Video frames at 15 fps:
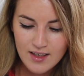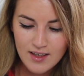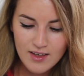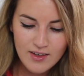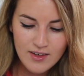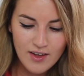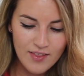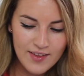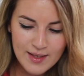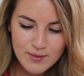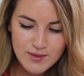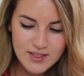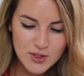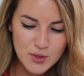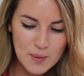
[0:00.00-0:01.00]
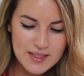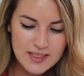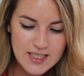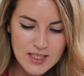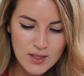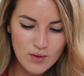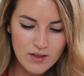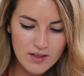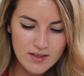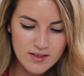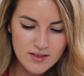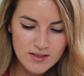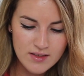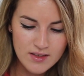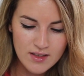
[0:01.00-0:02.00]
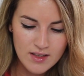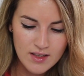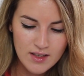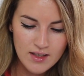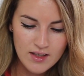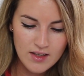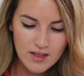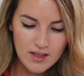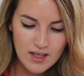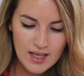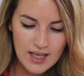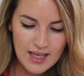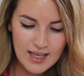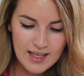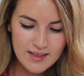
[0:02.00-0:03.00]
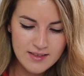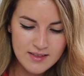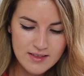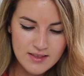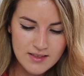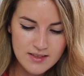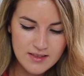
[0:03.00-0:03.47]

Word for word: I don't know, I think it was like $20 and